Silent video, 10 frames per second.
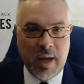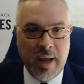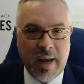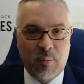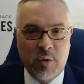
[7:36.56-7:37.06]

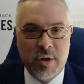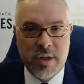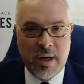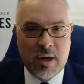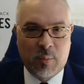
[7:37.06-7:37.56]
Again, I
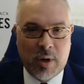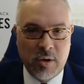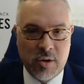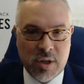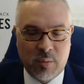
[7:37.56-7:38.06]
appreciate our
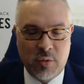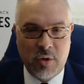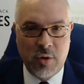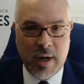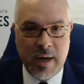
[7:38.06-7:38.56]
partnership with
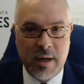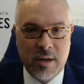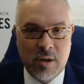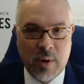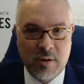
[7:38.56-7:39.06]
Unite
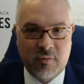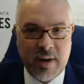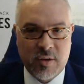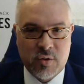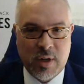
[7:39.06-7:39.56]
around
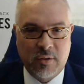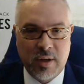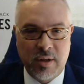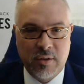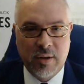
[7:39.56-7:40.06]
Fast Track
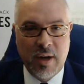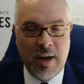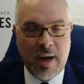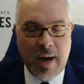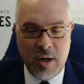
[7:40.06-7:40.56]
Cities.
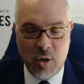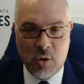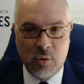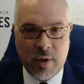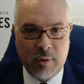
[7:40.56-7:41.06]
I
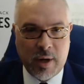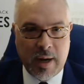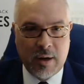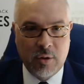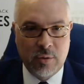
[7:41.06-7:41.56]
know that
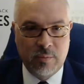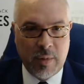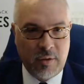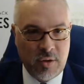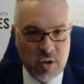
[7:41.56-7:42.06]
Ricardo,
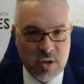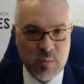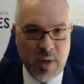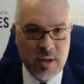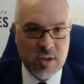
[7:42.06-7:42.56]
as he
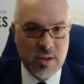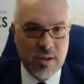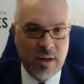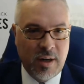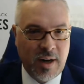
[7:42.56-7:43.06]
just
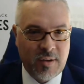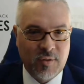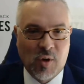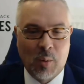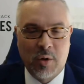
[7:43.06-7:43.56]
mentioned, as a
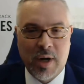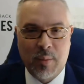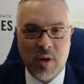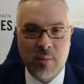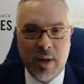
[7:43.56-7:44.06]
former
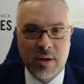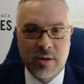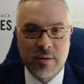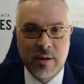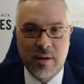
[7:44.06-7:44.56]
deputy
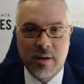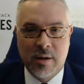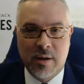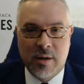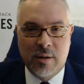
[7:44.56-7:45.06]
mayor,
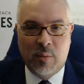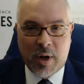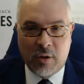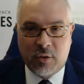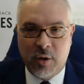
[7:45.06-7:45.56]
but
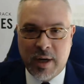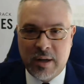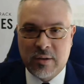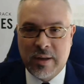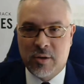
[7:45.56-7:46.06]
also
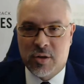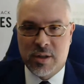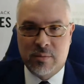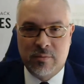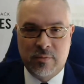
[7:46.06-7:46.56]
Unite's
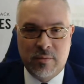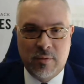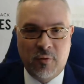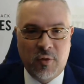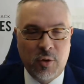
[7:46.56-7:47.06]
leadership,
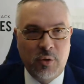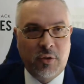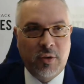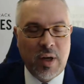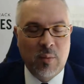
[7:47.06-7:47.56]

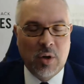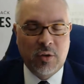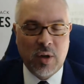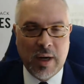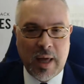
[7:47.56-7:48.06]
views city
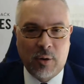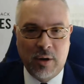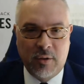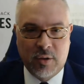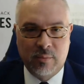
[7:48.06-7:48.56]

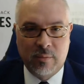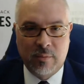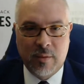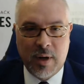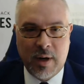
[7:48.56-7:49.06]
multilateralism
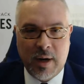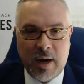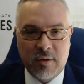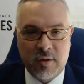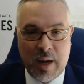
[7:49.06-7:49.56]

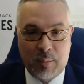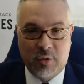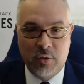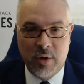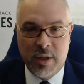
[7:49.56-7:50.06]
as an
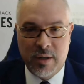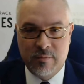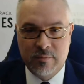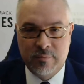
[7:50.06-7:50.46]
opportunity